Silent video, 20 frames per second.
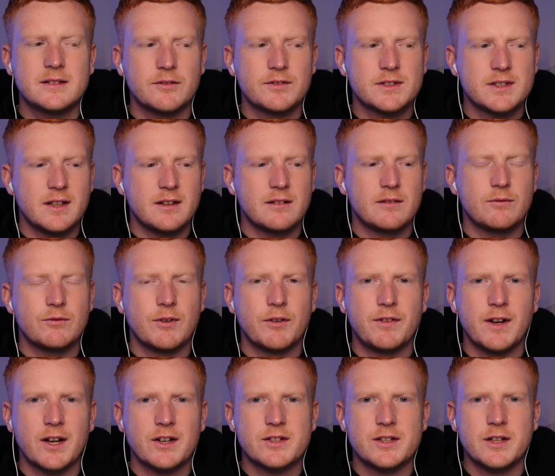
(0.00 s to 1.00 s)
And is obviously
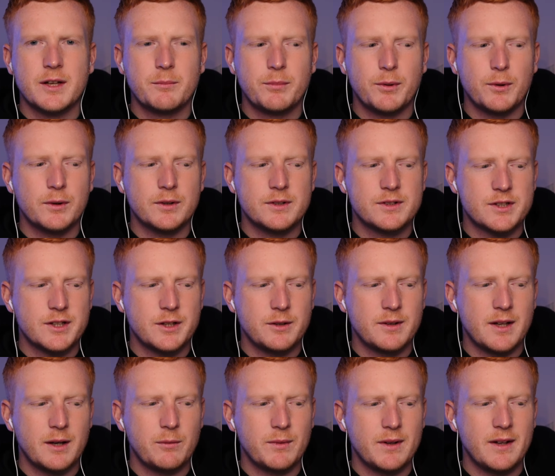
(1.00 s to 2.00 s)
reflection
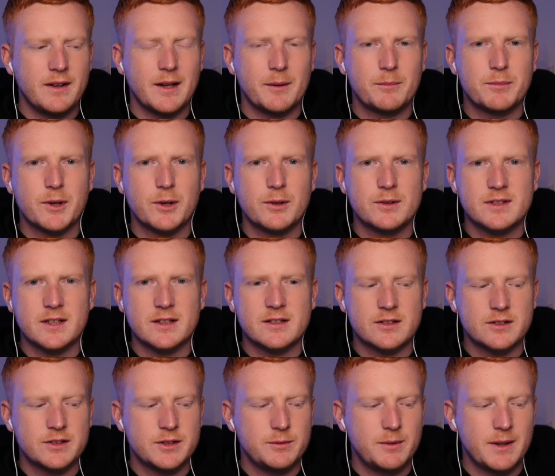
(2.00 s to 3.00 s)
important to you then within that
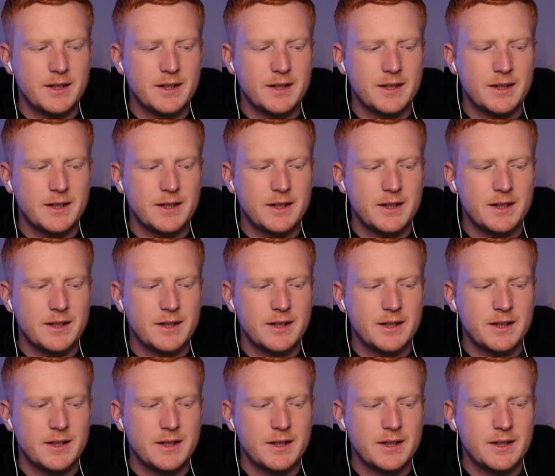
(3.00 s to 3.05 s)
process?